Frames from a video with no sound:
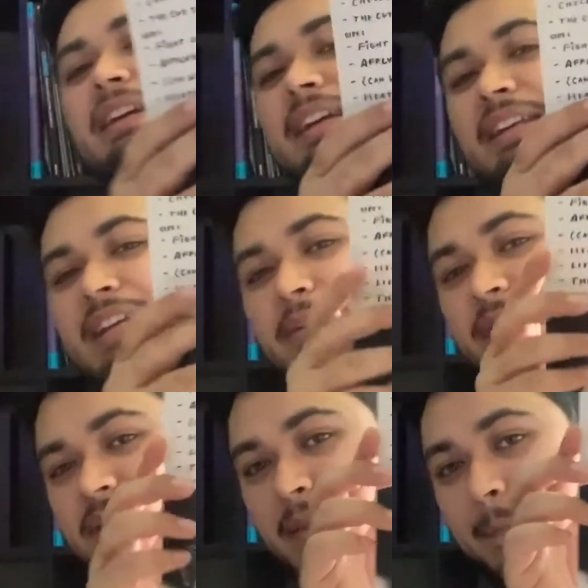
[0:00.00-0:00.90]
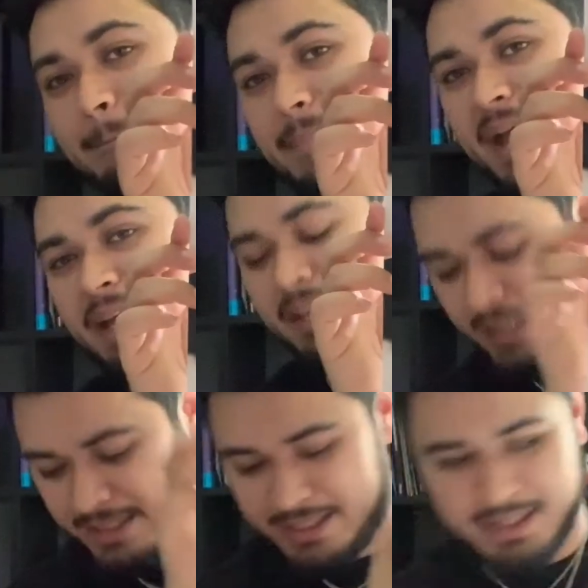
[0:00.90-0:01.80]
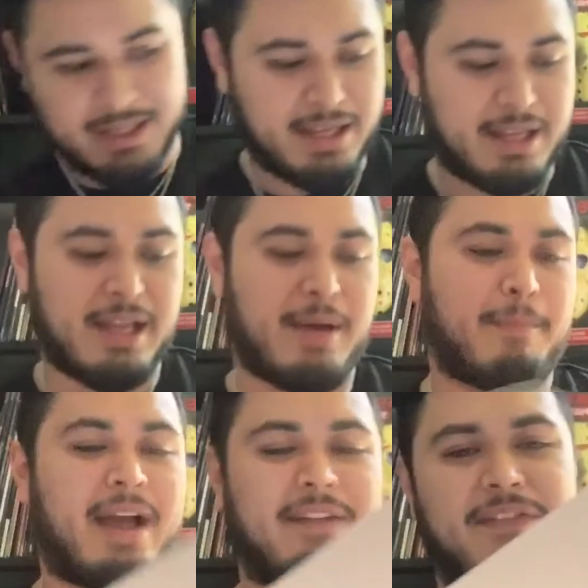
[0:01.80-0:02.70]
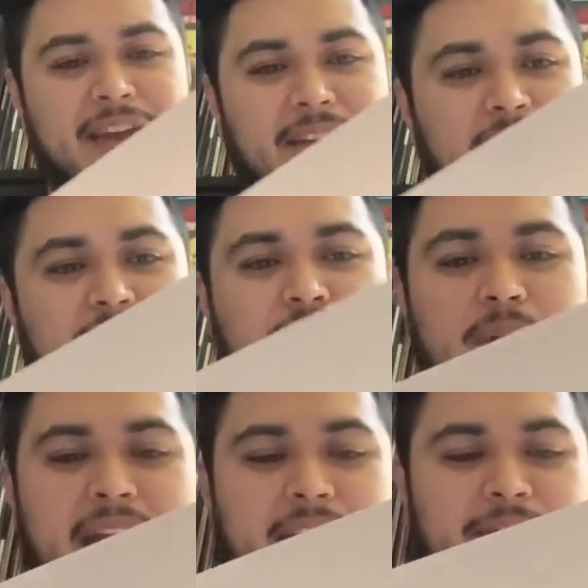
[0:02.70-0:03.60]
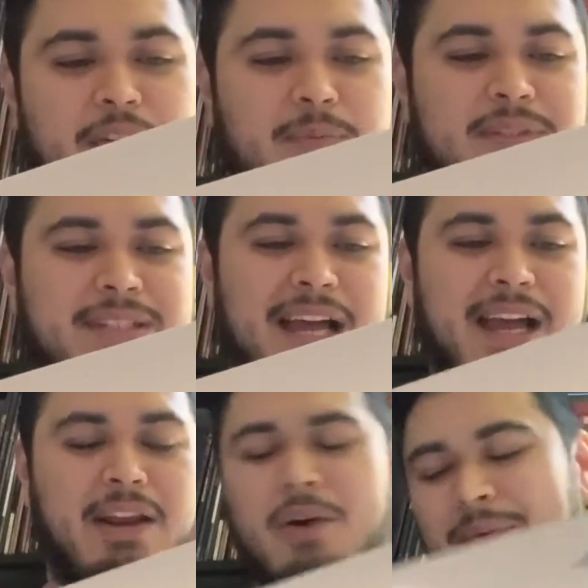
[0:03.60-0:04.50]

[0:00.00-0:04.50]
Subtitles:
And here's the back. My favorite track from side, oh, I